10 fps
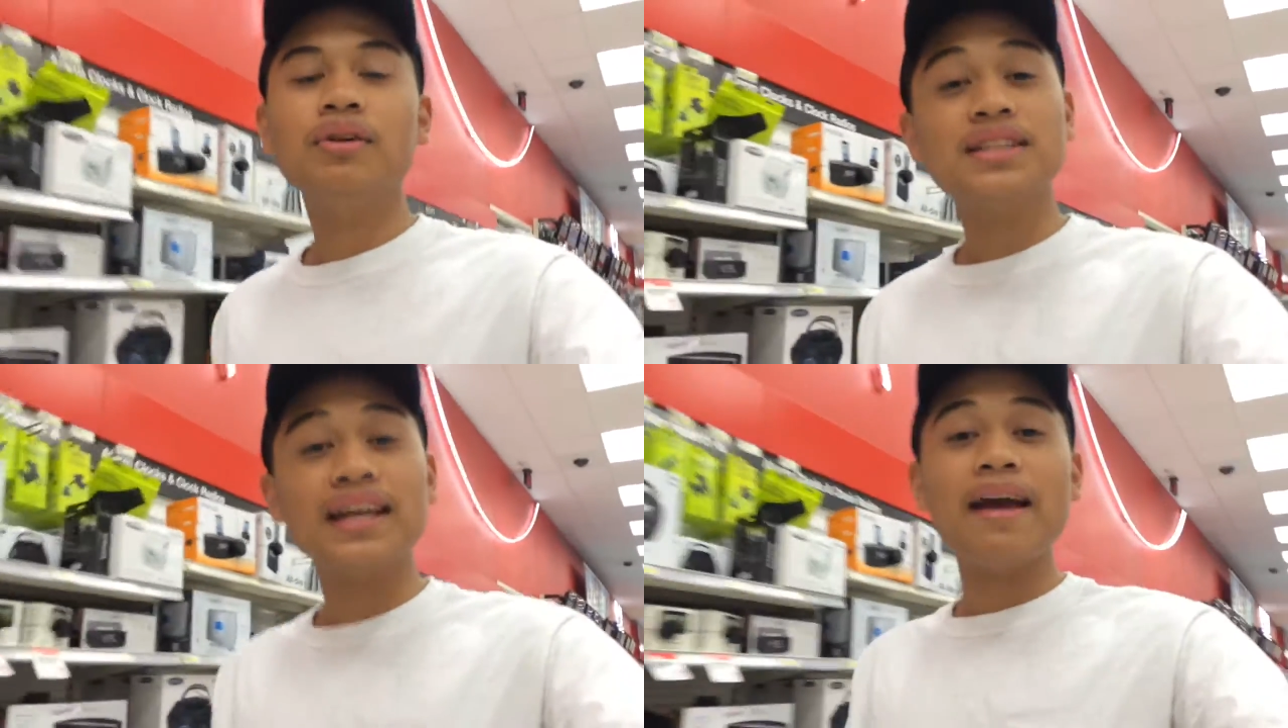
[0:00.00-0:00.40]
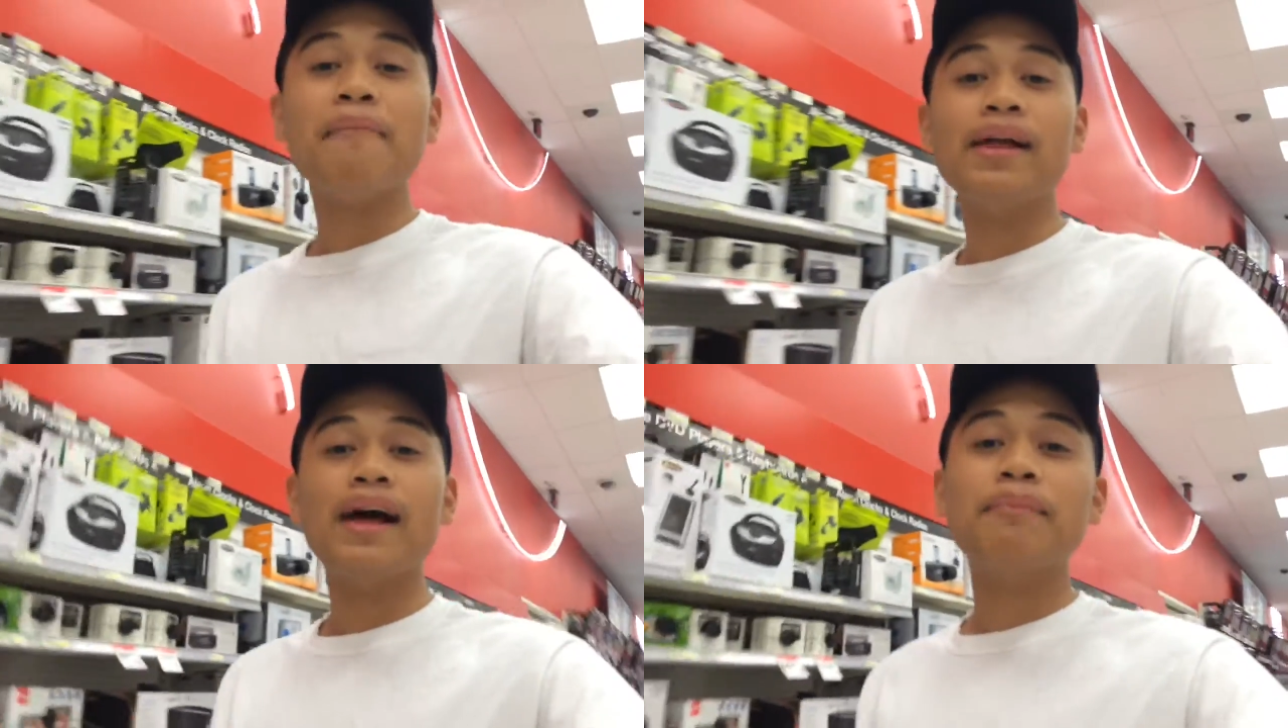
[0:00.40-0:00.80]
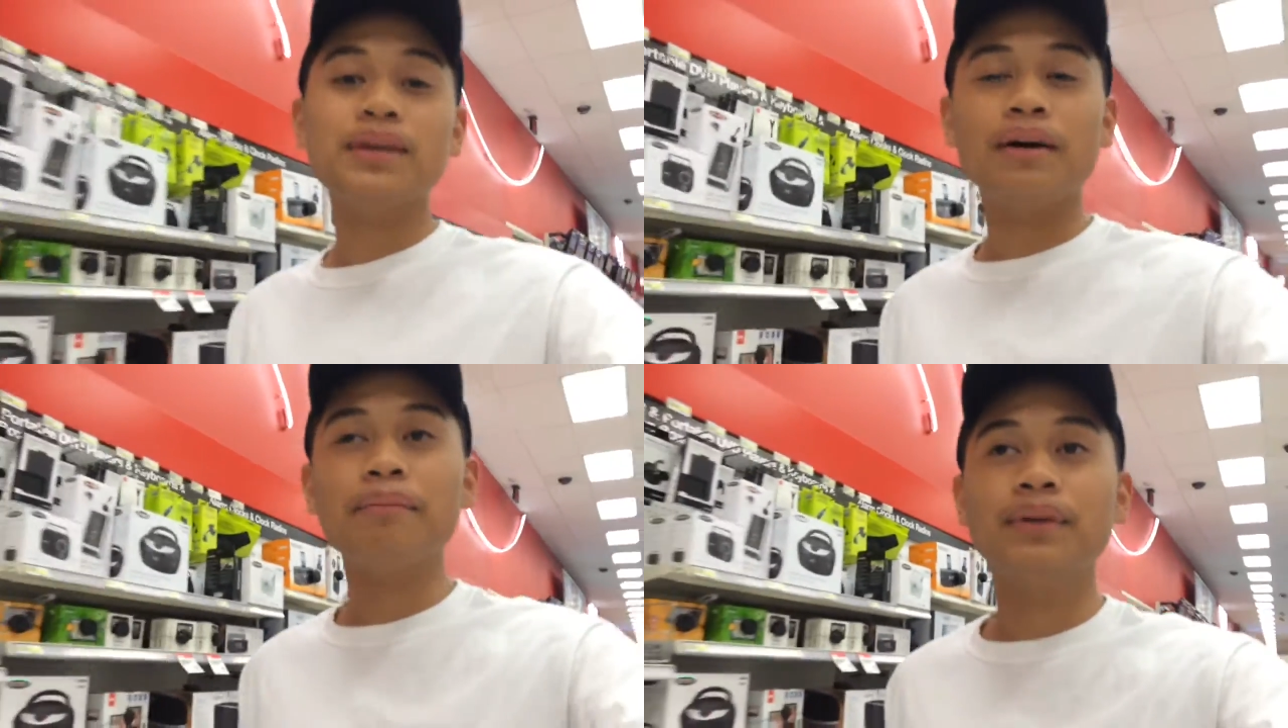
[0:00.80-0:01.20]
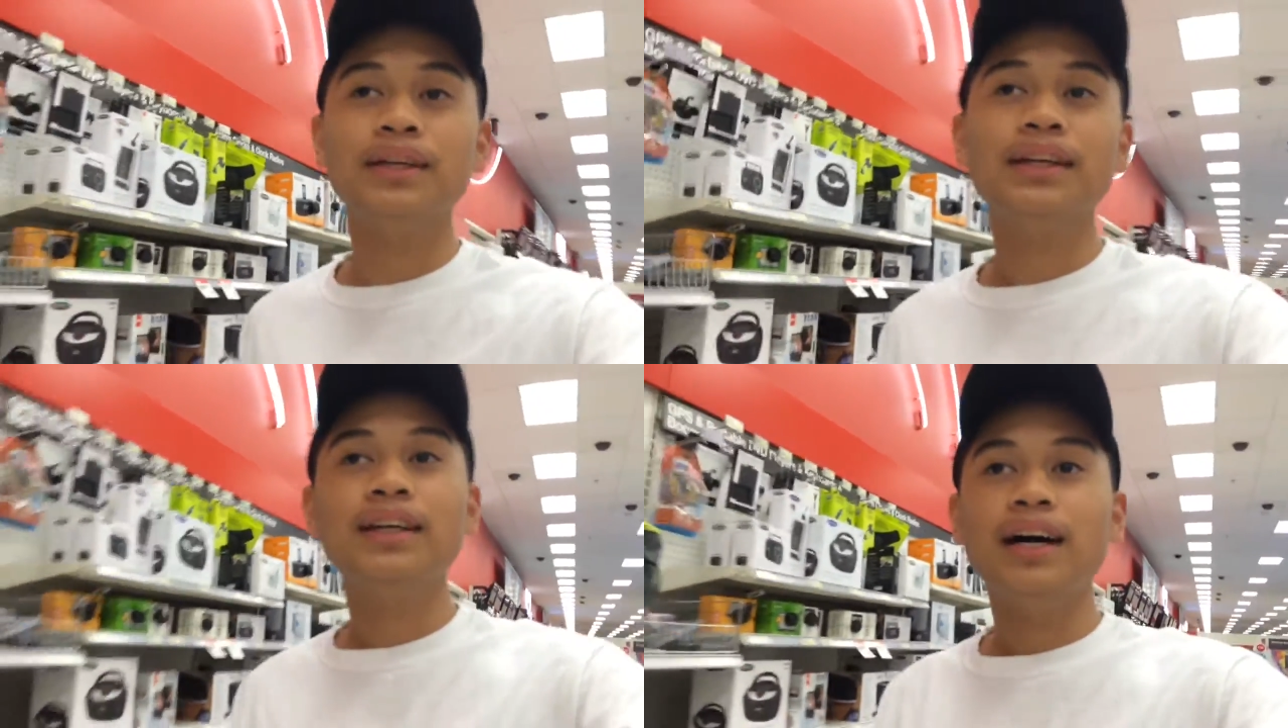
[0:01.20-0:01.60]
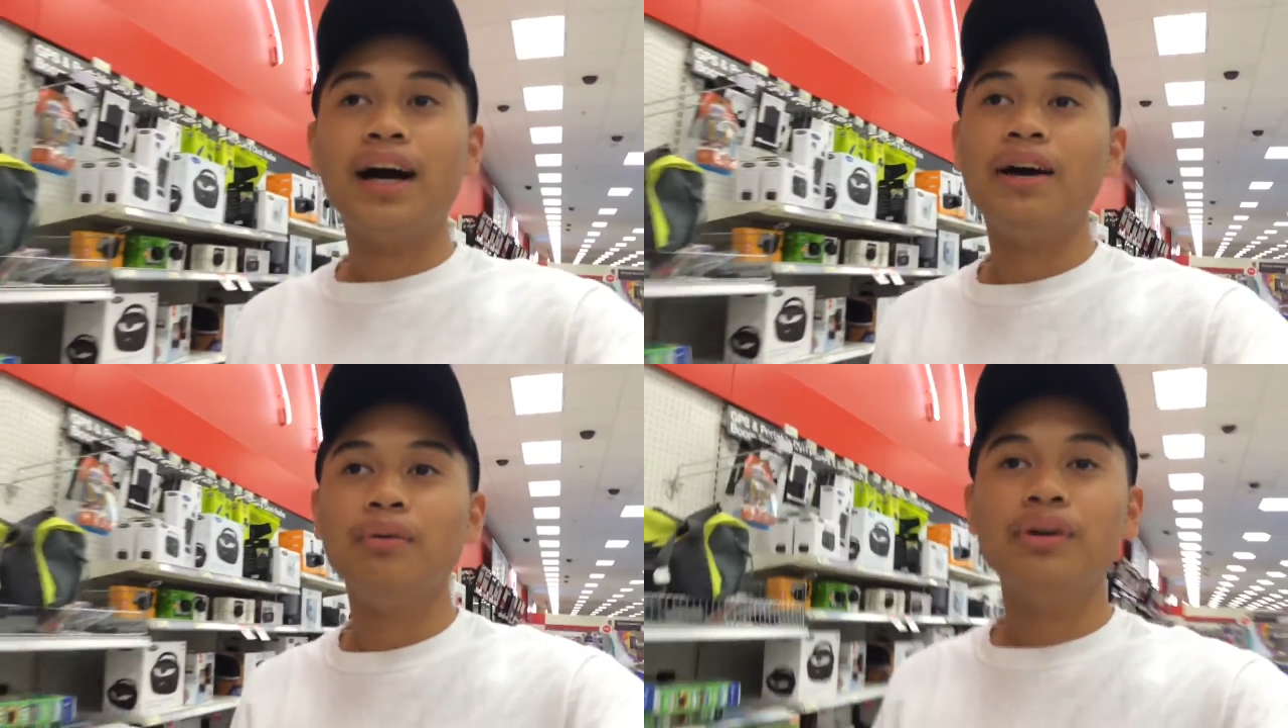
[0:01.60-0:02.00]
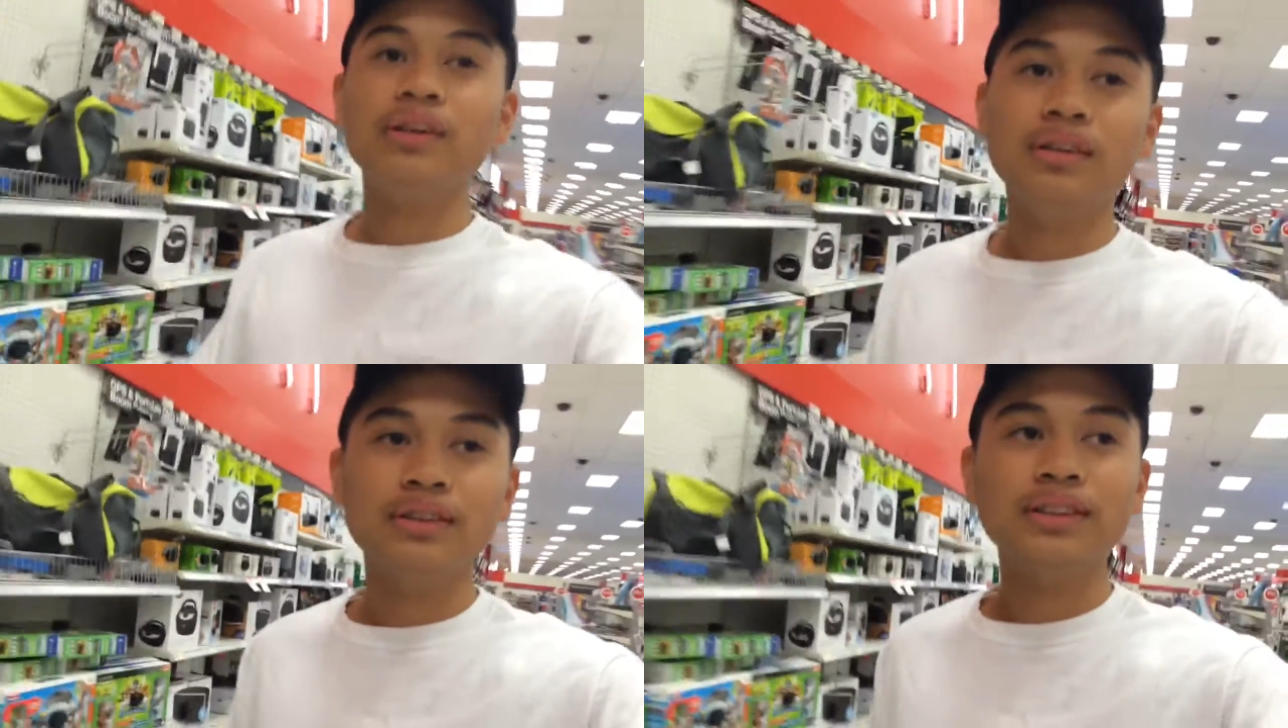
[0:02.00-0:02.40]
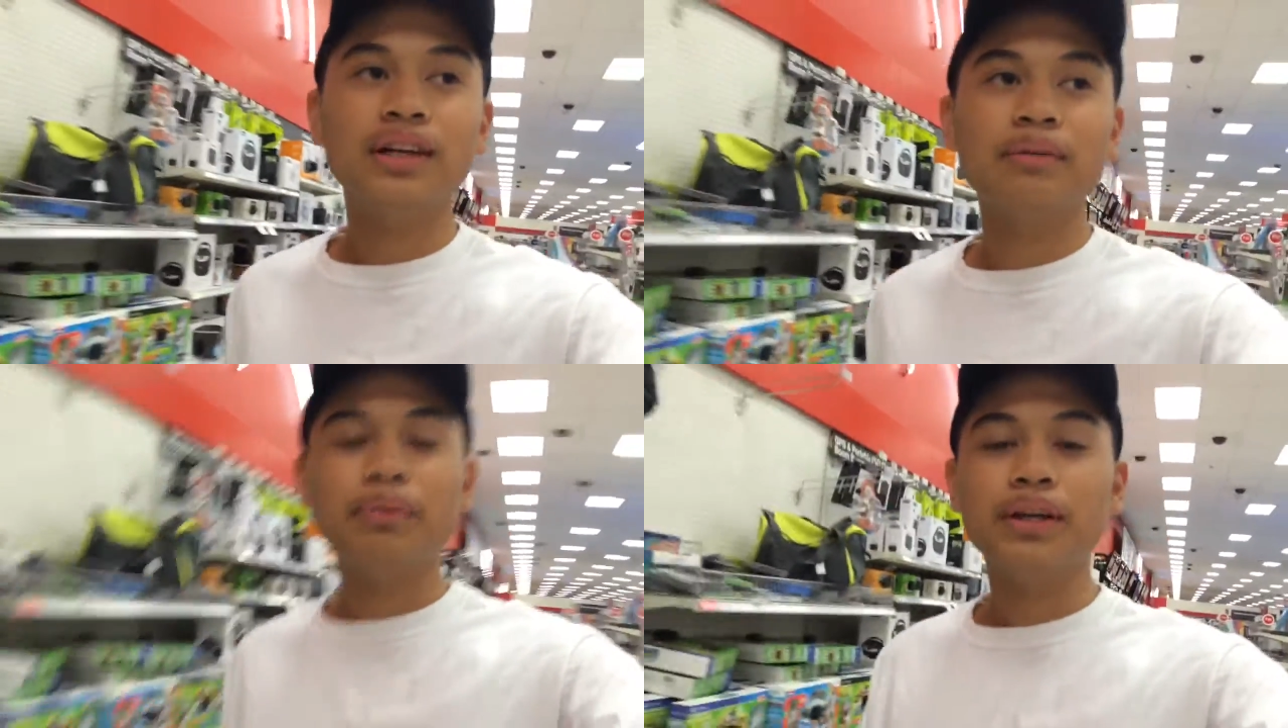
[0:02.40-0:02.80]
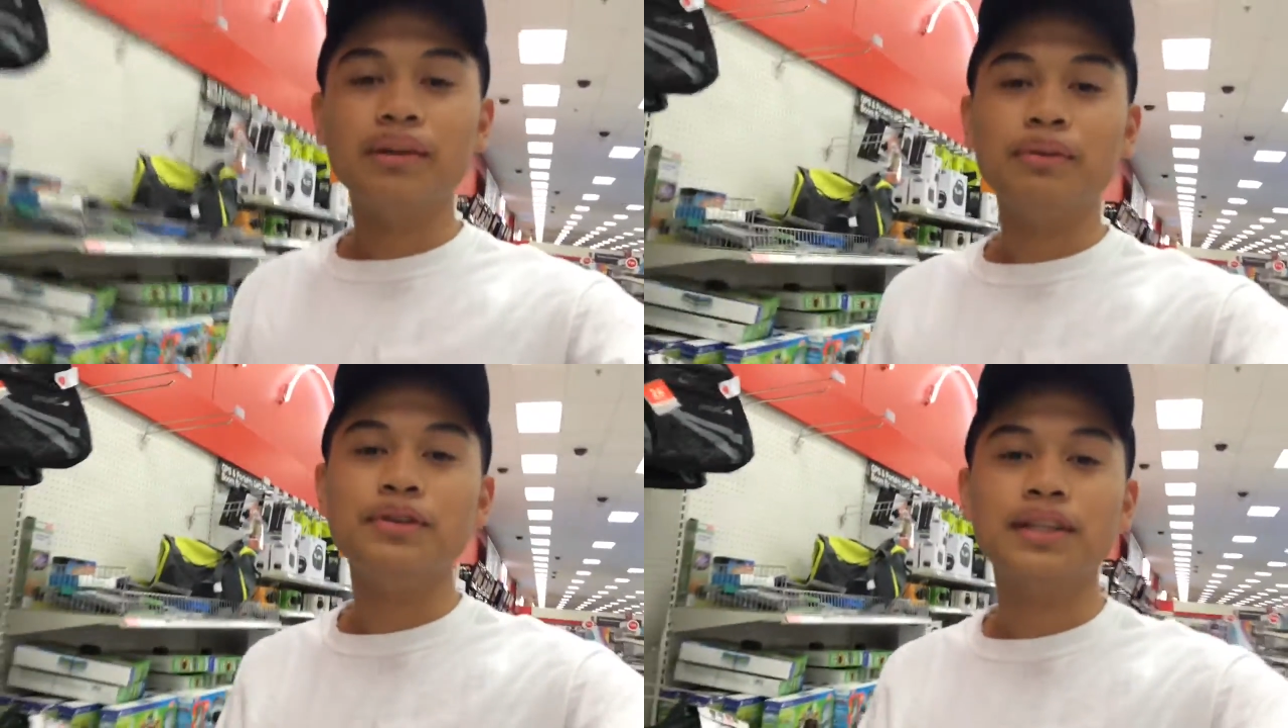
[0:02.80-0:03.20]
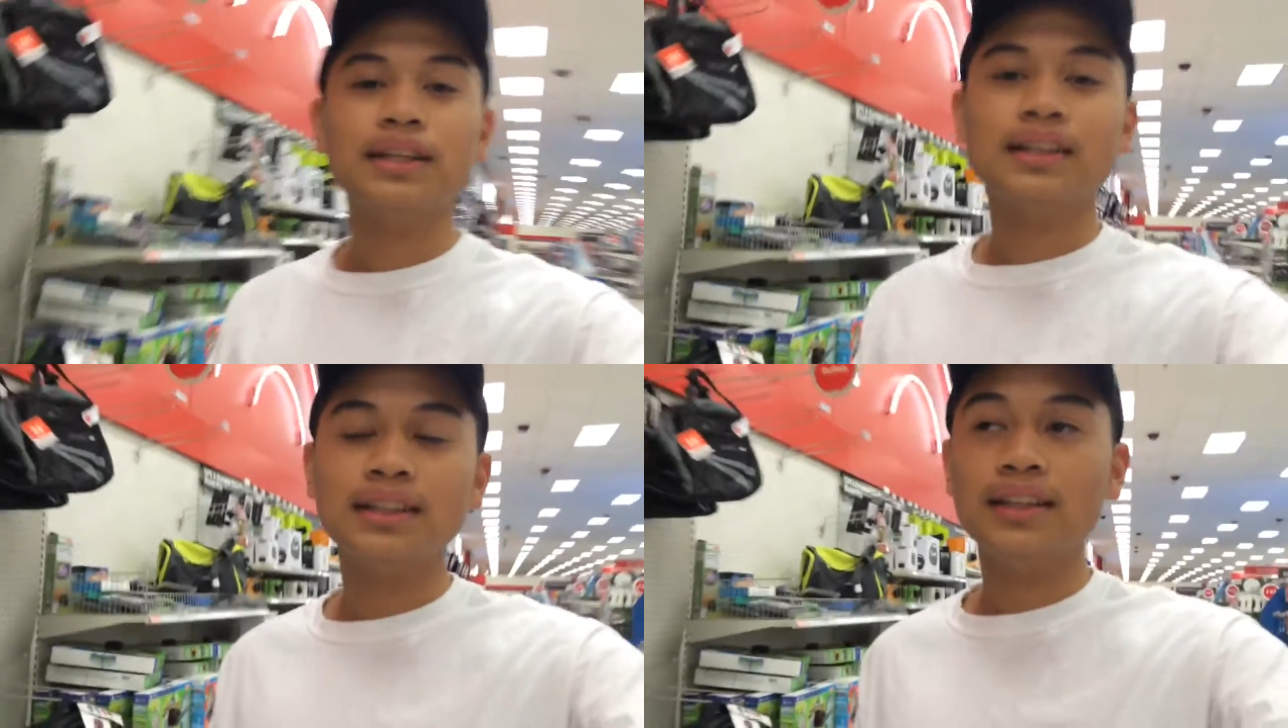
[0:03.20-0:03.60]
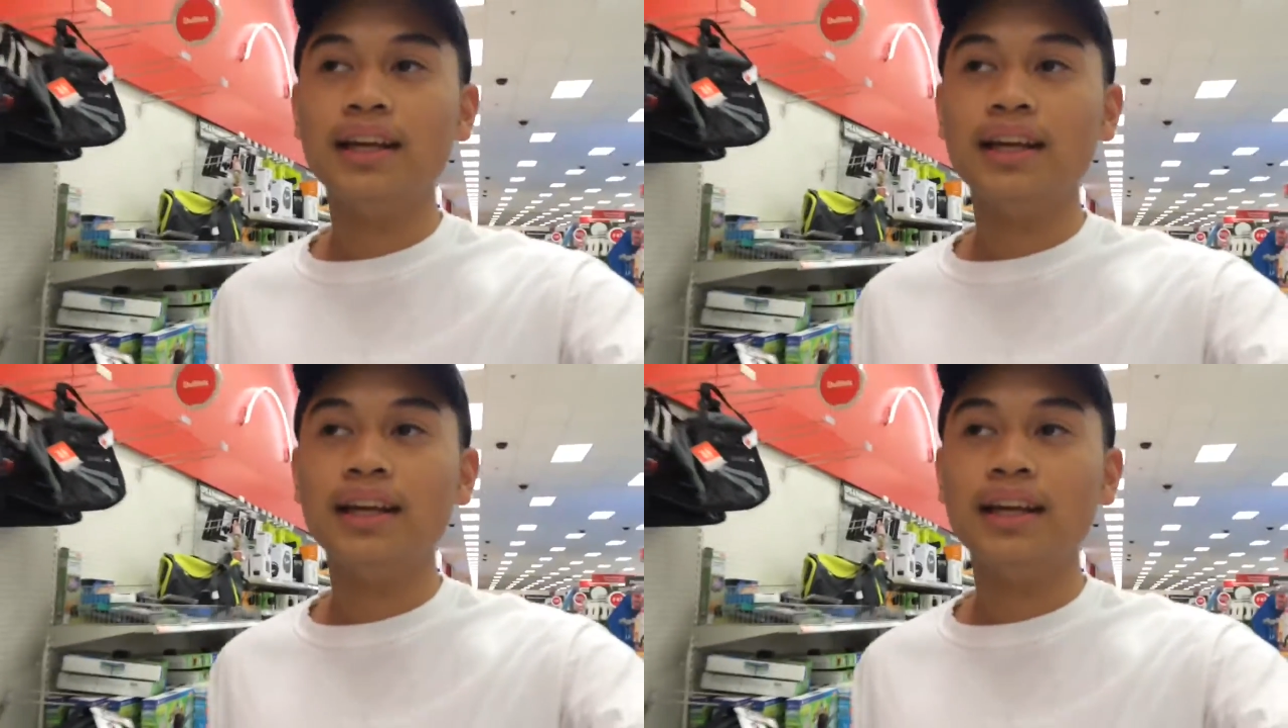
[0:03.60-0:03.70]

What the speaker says: Once I get my laptop, I will start putting music